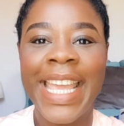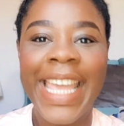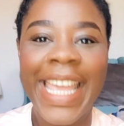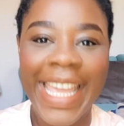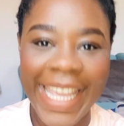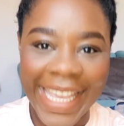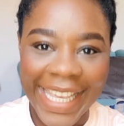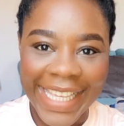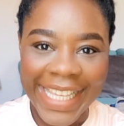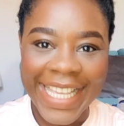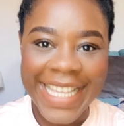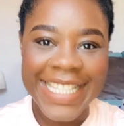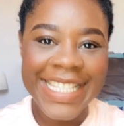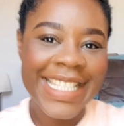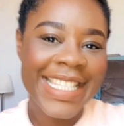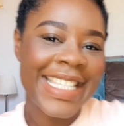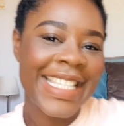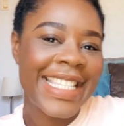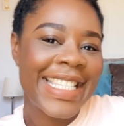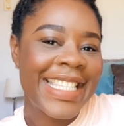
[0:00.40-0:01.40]
Hey
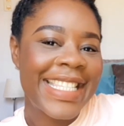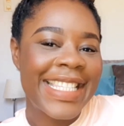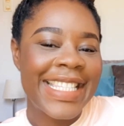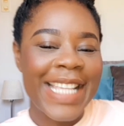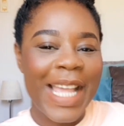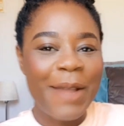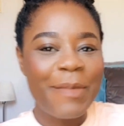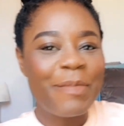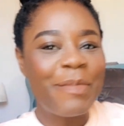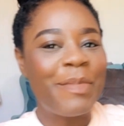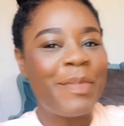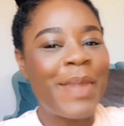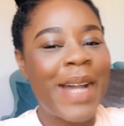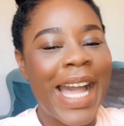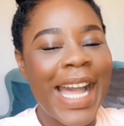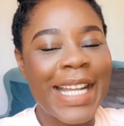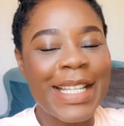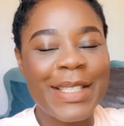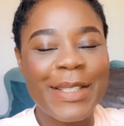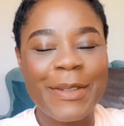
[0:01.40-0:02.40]
cousins, I'm
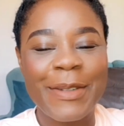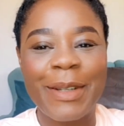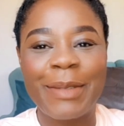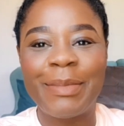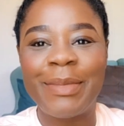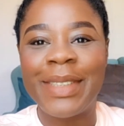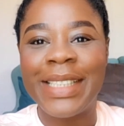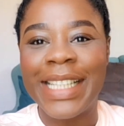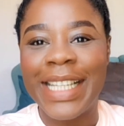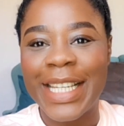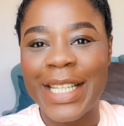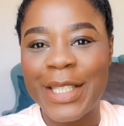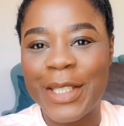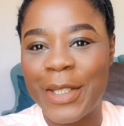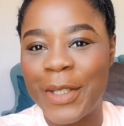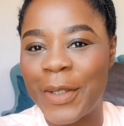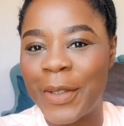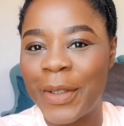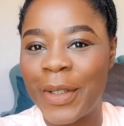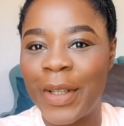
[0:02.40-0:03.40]
back to
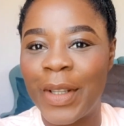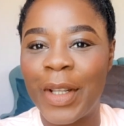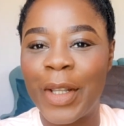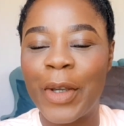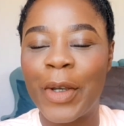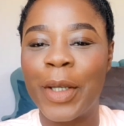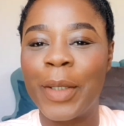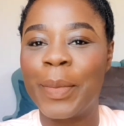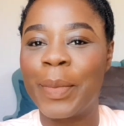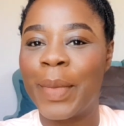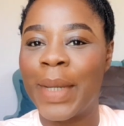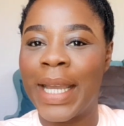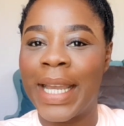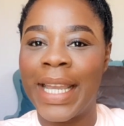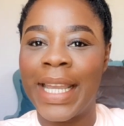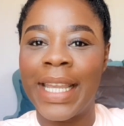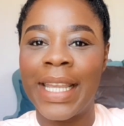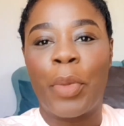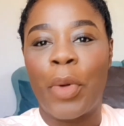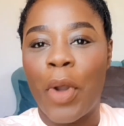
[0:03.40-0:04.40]
update you all on
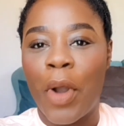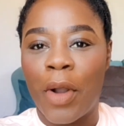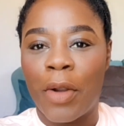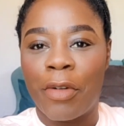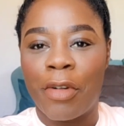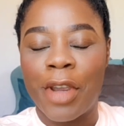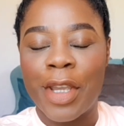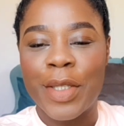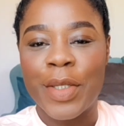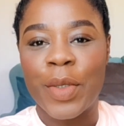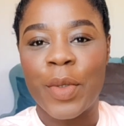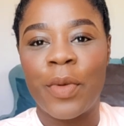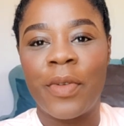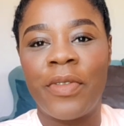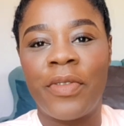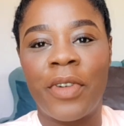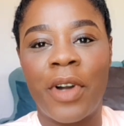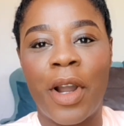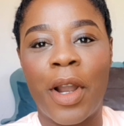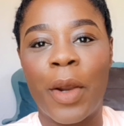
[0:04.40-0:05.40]
my progress so
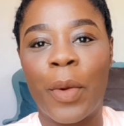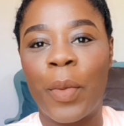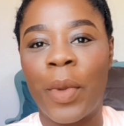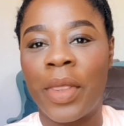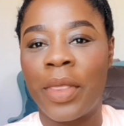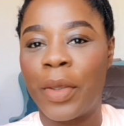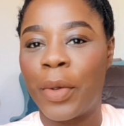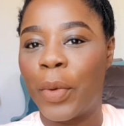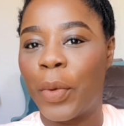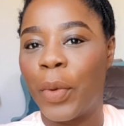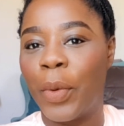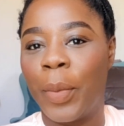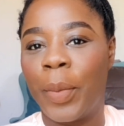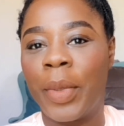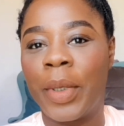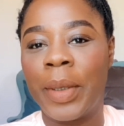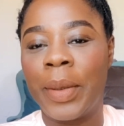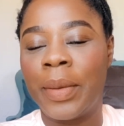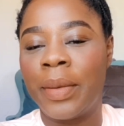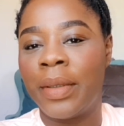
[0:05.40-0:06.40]
far with the
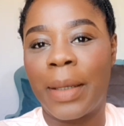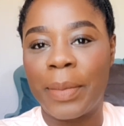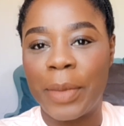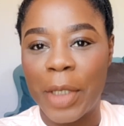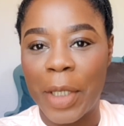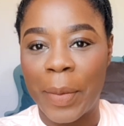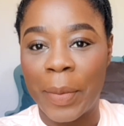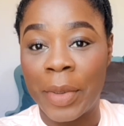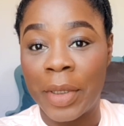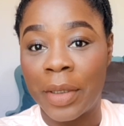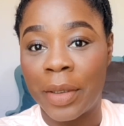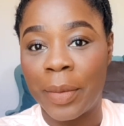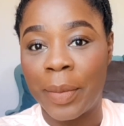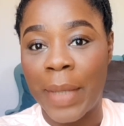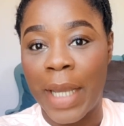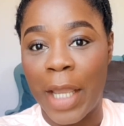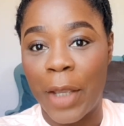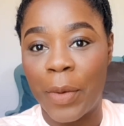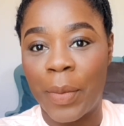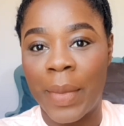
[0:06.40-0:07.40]
open abdominal
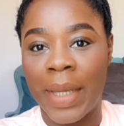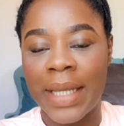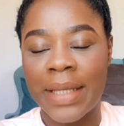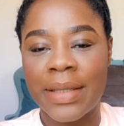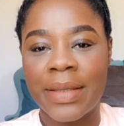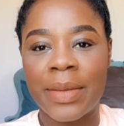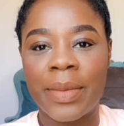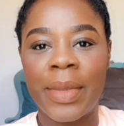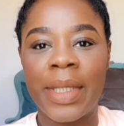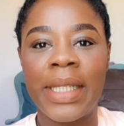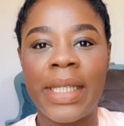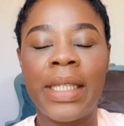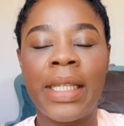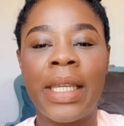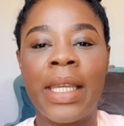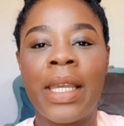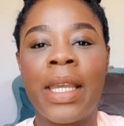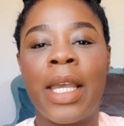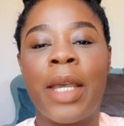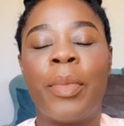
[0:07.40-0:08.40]

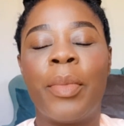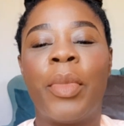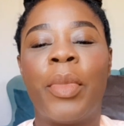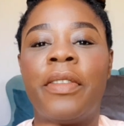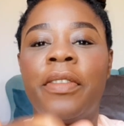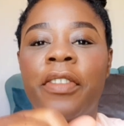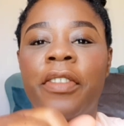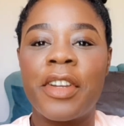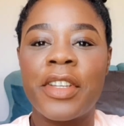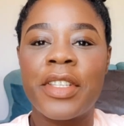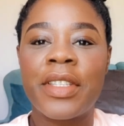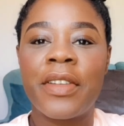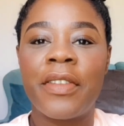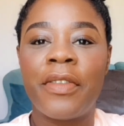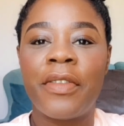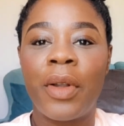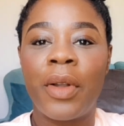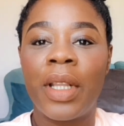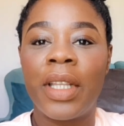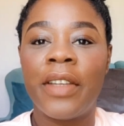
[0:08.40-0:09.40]
myomectomy. But first
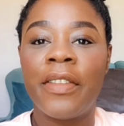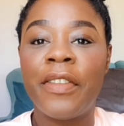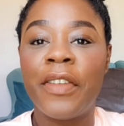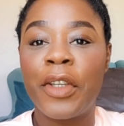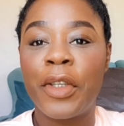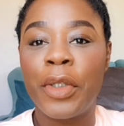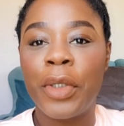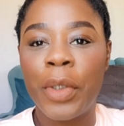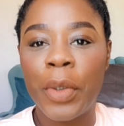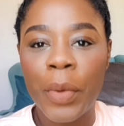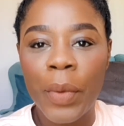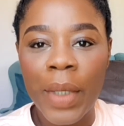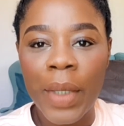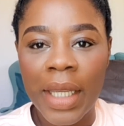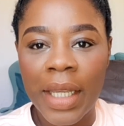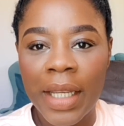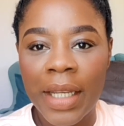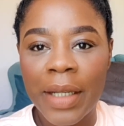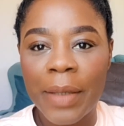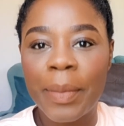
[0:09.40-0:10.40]
of all, if you're new
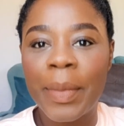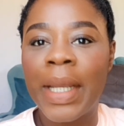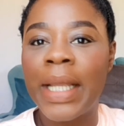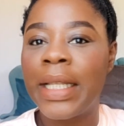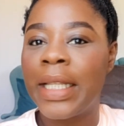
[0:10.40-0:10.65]
here, my